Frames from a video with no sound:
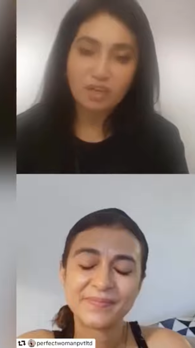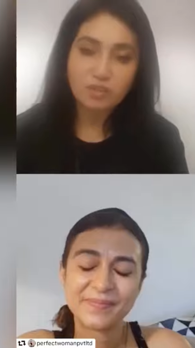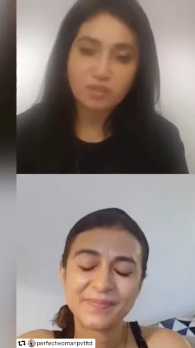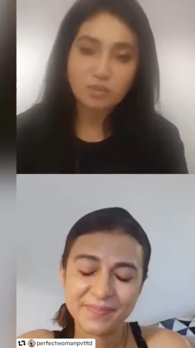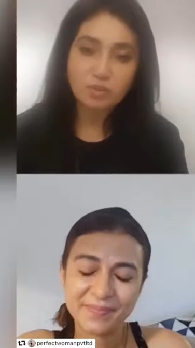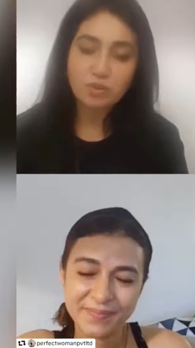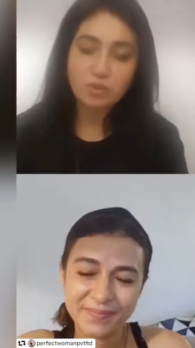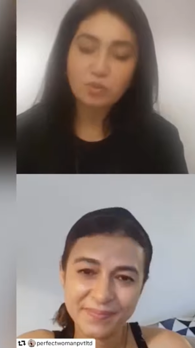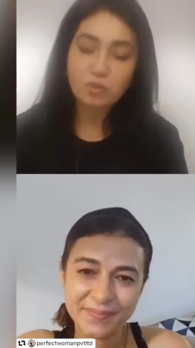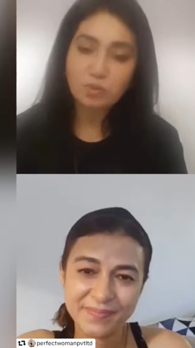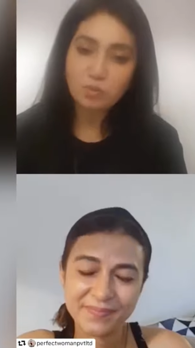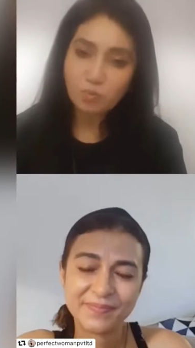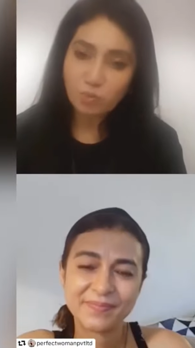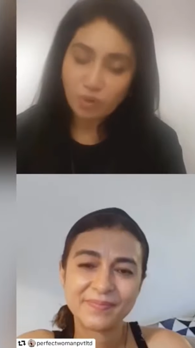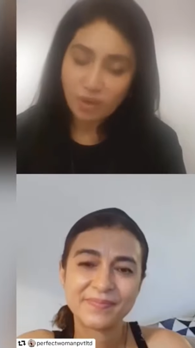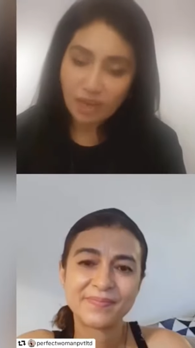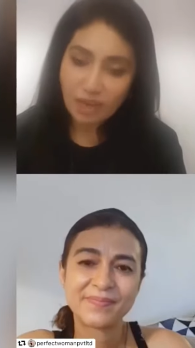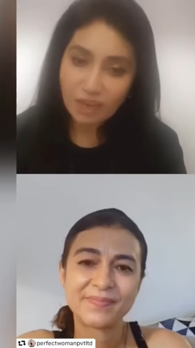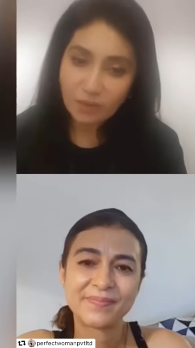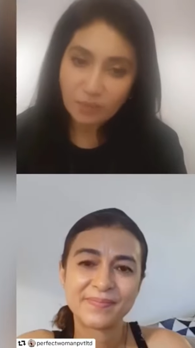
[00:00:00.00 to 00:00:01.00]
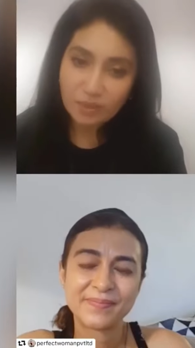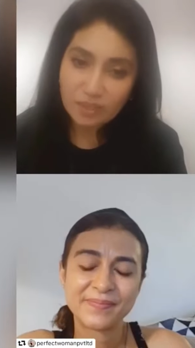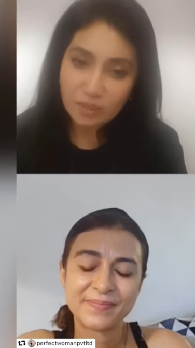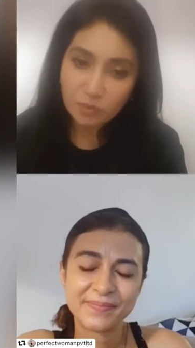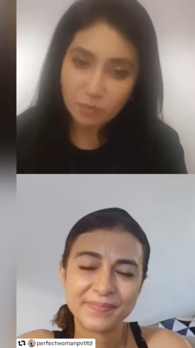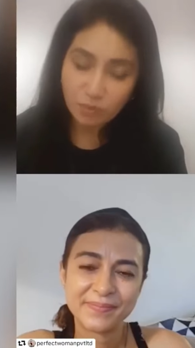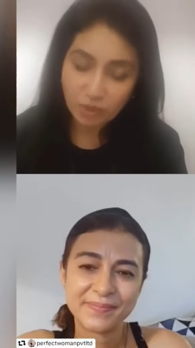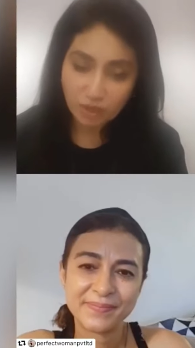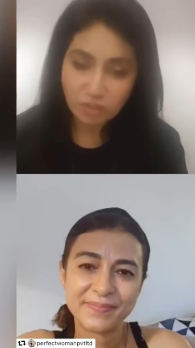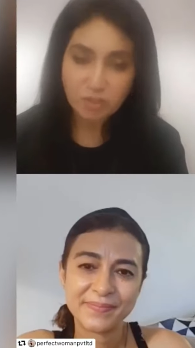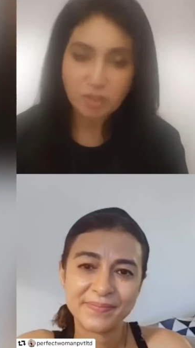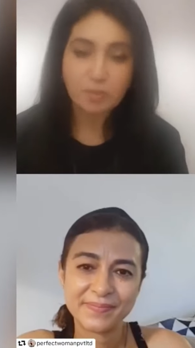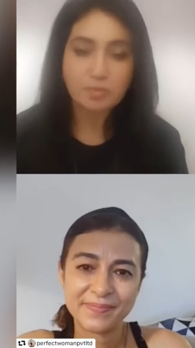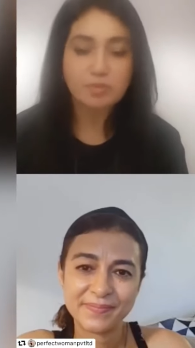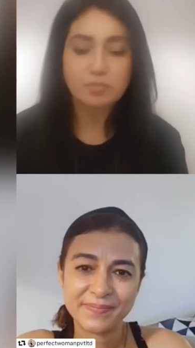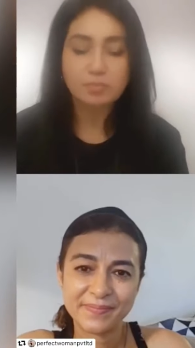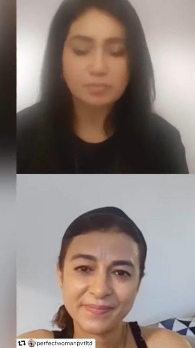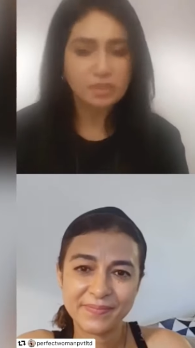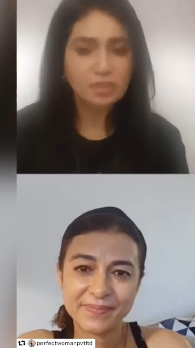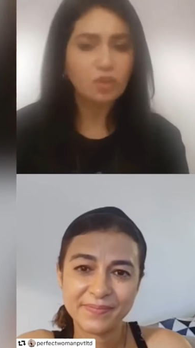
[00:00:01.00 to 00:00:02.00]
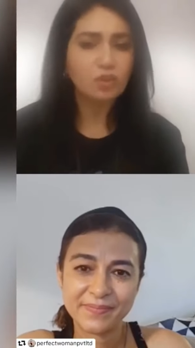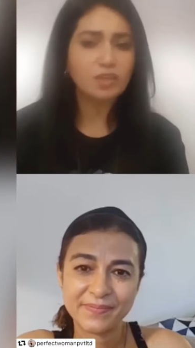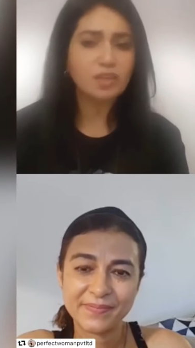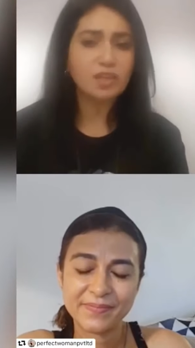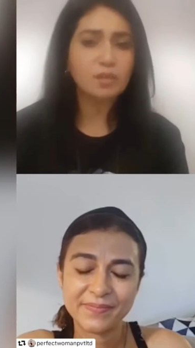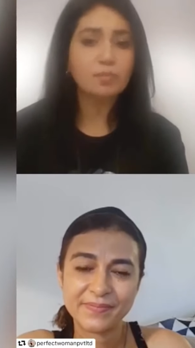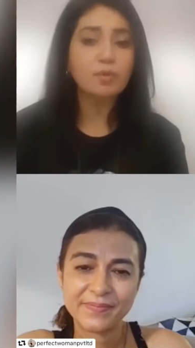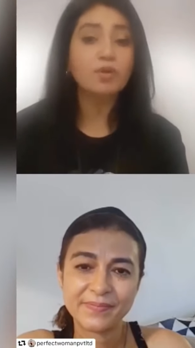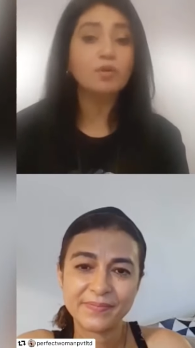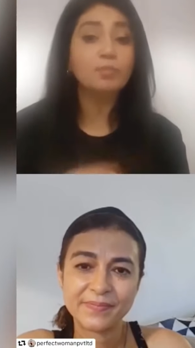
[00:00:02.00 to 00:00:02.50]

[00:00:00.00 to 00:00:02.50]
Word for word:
Speaker 1: Right now, as it is, we all are at home.